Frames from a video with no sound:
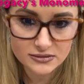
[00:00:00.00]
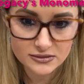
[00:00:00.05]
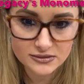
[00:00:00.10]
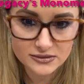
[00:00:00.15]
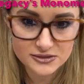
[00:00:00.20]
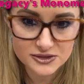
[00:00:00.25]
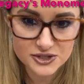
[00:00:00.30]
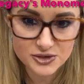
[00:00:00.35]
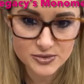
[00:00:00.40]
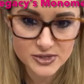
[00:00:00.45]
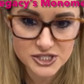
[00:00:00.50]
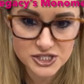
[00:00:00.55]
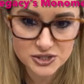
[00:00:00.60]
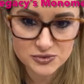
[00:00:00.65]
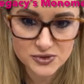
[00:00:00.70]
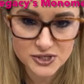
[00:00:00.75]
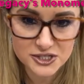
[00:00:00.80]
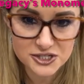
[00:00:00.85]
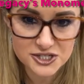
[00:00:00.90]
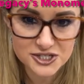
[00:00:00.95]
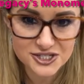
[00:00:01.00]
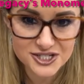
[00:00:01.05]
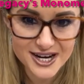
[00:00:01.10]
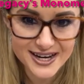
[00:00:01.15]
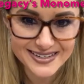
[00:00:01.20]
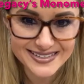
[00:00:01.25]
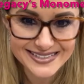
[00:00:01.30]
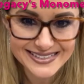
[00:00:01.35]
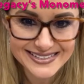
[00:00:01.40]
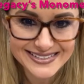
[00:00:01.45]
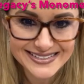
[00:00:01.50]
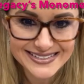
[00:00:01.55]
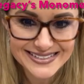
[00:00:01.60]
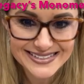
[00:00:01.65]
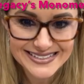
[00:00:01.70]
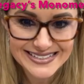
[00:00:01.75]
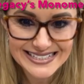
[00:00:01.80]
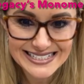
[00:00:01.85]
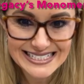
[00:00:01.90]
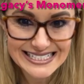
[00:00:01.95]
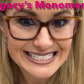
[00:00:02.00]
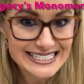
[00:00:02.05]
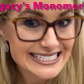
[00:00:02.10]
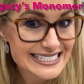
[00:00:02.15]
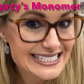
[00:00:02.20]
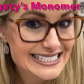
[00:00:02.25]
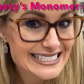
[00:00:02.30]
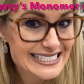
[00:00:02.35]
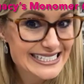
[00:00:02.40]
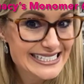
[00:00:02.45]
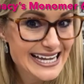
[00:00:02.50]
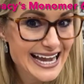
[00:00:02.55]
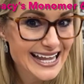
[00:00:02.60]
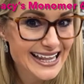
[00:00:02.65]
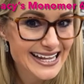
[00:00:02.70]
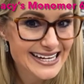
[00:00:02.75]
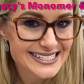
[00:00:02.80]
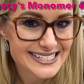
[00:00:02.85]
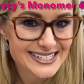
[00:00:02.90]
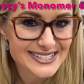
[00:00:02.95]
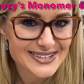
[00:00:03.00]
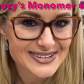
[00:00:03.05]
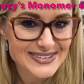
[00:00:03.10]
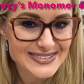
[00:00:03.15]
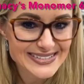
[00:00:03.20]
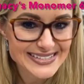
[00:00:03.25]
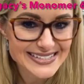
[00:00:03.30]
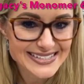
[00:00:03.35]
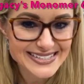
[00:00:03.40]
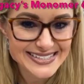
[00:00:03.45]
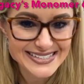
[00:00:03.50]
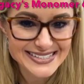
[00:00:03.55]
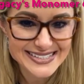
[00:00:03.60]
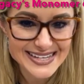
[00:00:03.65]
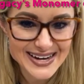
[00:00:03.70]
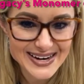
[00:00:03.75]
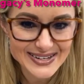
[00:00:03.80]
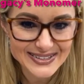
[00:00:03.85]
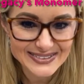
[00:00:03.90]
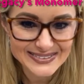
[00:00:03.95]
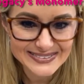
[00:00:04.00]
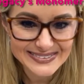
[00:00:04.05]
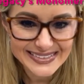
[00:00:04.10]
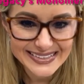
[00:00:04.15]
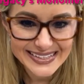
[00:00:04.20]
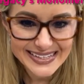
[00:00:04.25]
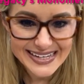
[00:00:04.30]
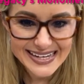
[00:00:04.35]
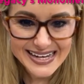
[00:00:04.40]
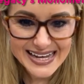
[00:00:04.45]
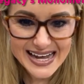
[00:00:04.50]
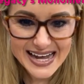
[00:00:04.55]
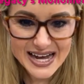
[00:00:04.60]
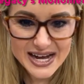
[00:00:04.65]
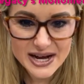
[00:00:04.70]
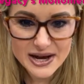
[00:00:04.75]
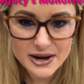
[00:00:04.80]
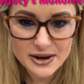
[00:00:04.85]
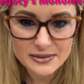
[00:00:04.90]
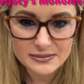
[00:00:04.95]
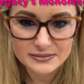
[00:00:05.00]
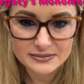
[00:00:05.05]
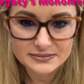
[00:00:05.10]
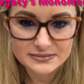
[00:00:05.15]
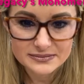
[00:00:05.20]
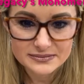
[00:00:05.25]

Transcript: do we just want to chit chat? I like to talk. So, I'm